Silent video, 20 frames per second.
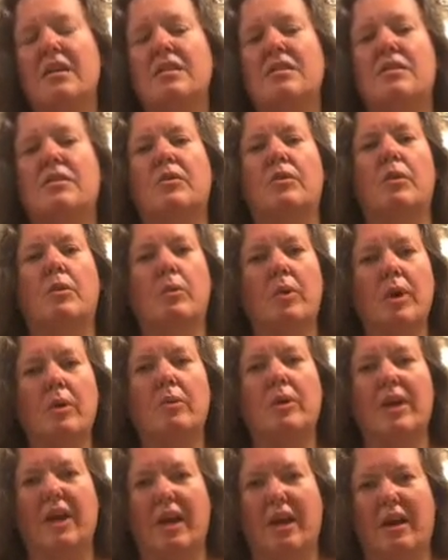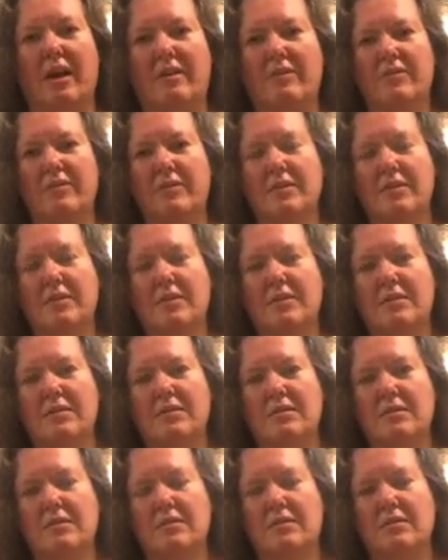so that we would have
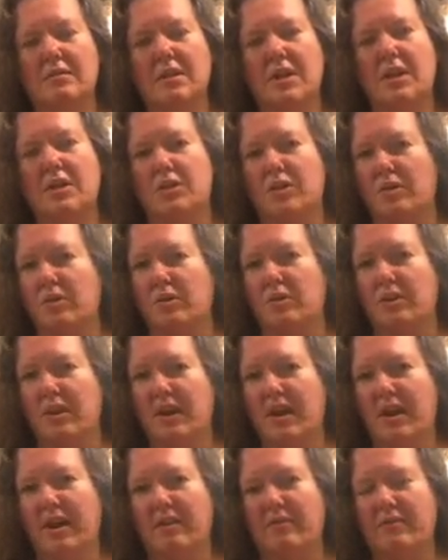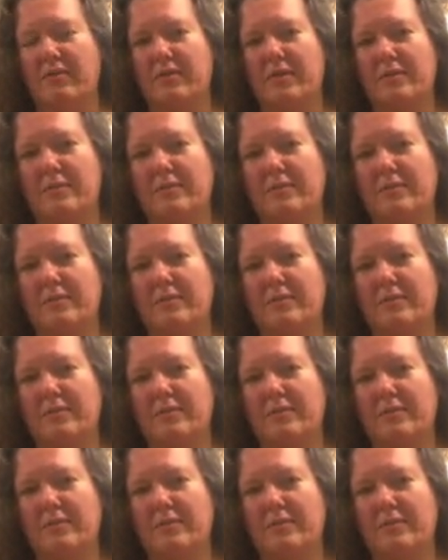eternal life.